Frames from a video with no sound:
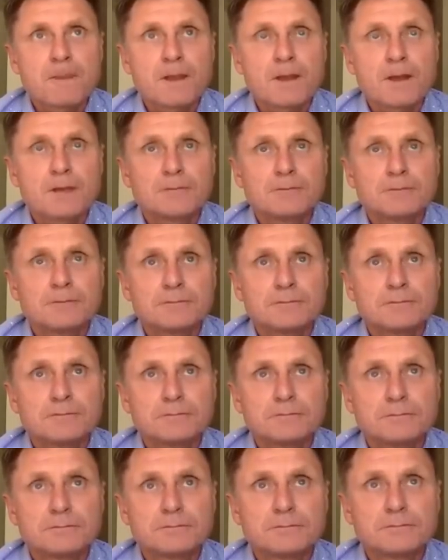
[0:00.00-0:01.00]

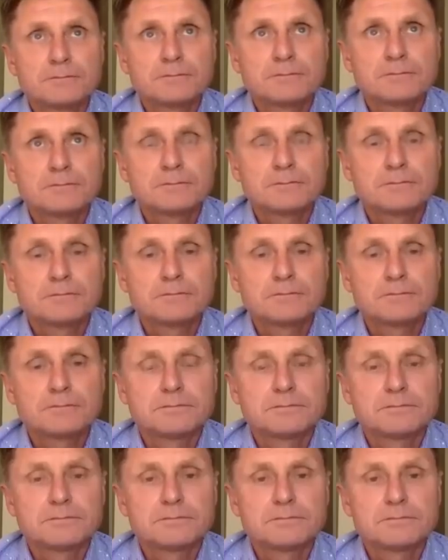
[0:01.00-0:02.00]

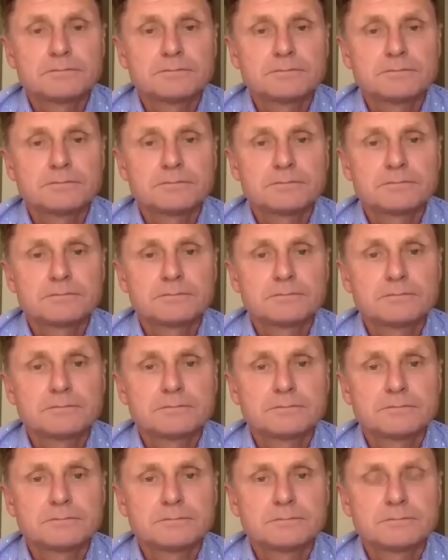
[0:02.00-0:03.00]

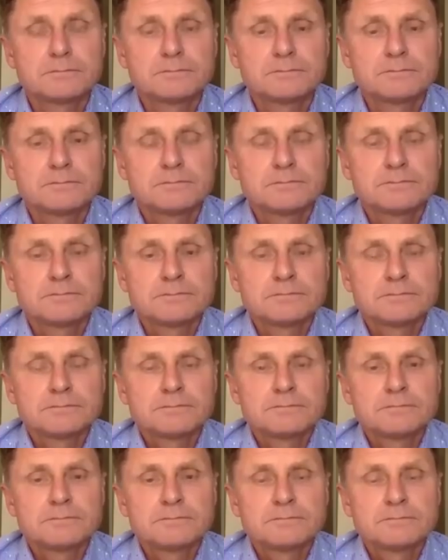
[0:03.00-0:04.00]

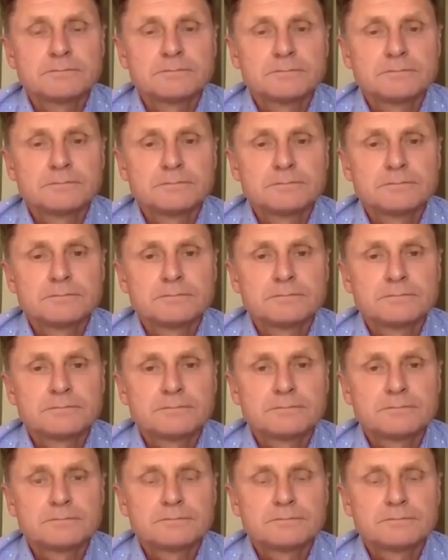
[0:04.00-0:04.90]
[no speech]